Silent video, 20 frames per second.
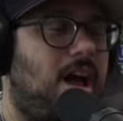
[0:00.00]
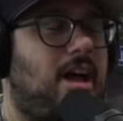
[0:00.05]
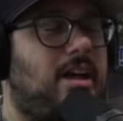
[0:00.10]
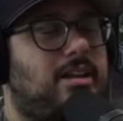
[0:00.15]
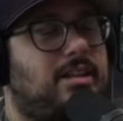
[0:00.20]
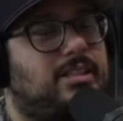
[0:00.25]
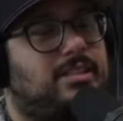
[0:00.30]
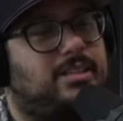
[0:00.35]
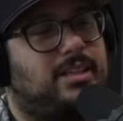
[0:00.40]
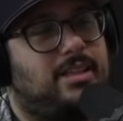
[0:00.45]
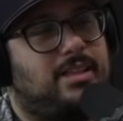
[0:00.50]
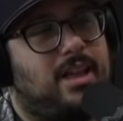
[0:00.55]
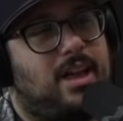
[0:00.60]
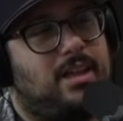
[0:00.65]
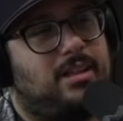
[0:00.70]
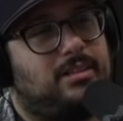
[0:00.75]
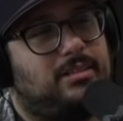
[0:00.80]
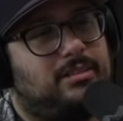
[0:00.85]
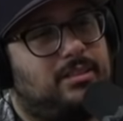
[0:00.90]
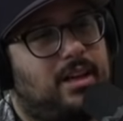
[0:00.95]
I could see
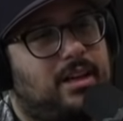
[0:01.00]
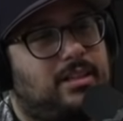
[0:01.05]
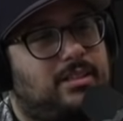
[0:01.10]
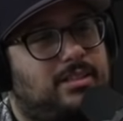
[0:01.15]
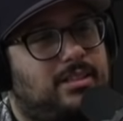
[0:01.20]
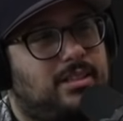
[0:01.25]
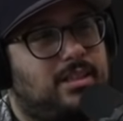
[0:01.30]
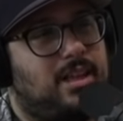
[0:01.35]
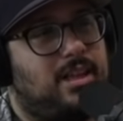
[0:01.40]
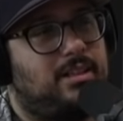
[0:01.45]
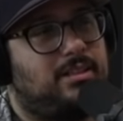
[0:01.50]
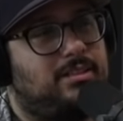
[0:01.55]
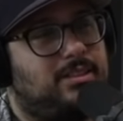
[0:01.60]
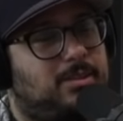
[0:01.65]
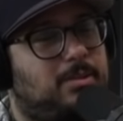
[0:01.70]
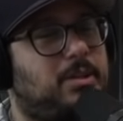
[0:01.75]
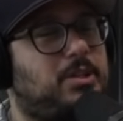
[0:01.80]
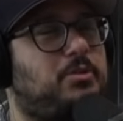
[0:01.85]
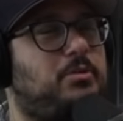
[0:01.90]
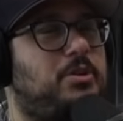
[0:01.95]
that. I could see that.
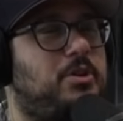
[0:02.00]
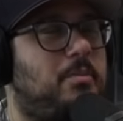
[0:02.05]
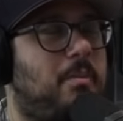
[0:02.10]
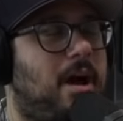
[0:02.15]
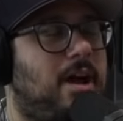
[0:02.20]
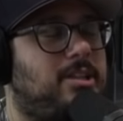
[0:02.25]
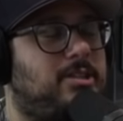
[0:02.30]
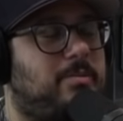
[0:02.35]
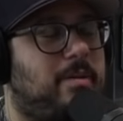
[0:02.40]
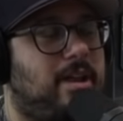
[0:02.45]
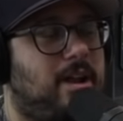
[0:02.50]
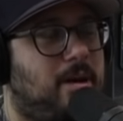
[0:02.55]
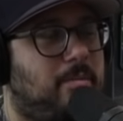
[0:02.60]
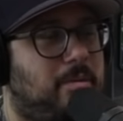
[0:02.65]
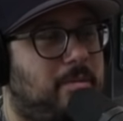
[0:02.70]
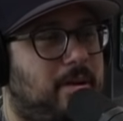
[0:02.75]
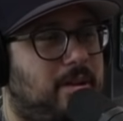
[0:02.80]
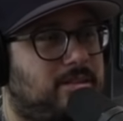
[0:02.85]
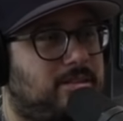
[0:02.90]
Especially when your mind's made up about